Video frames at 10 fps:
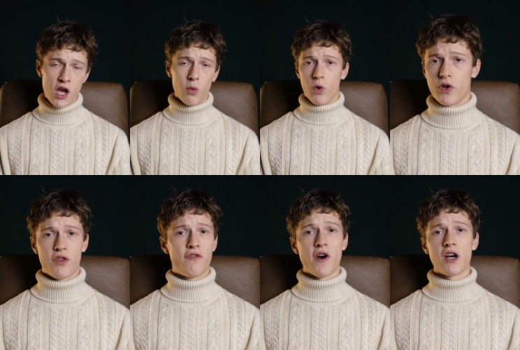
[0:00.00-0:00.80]
What are
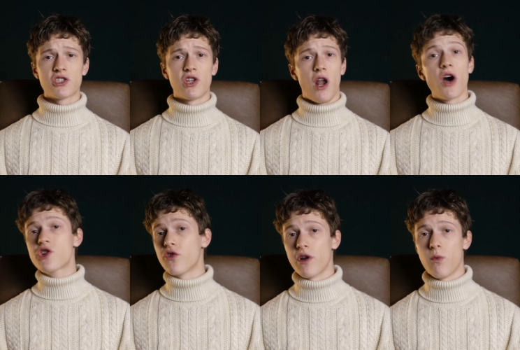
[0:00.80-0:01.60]
the first
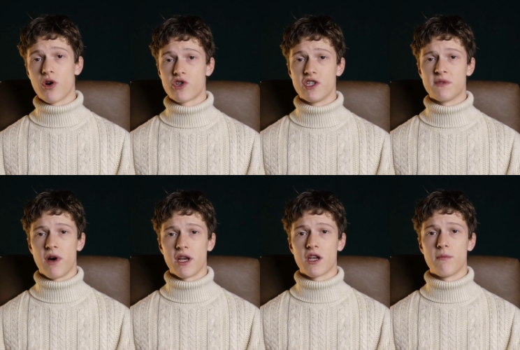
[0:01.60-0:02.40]
luxury watches
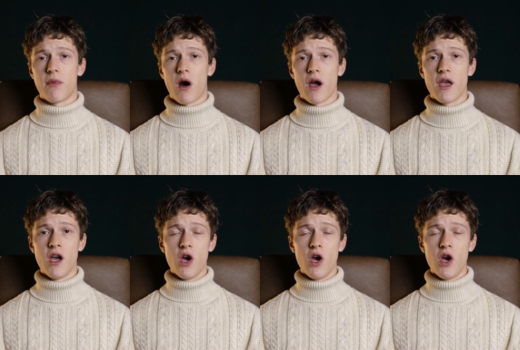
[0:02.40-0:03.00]
money can buy?